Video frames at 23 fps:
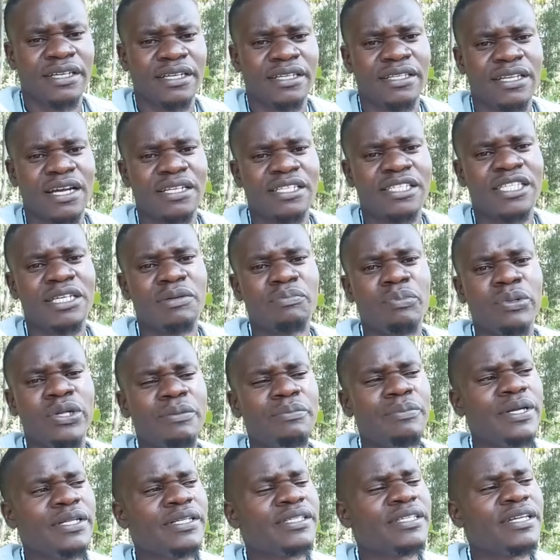that simply
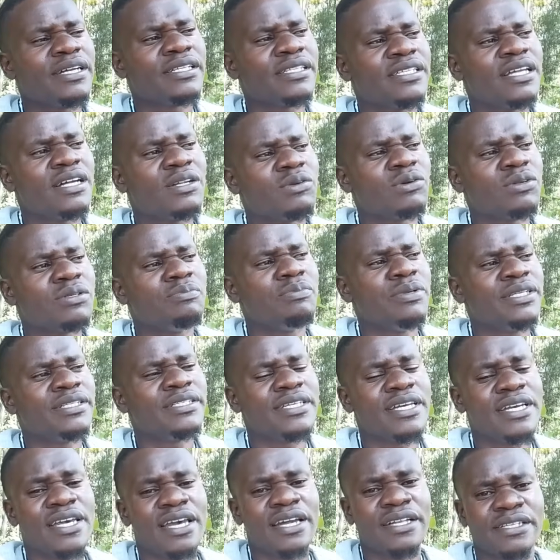means that they're not being
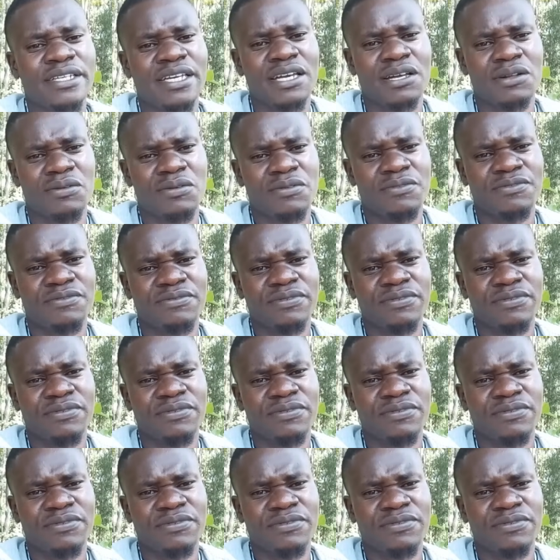taken care of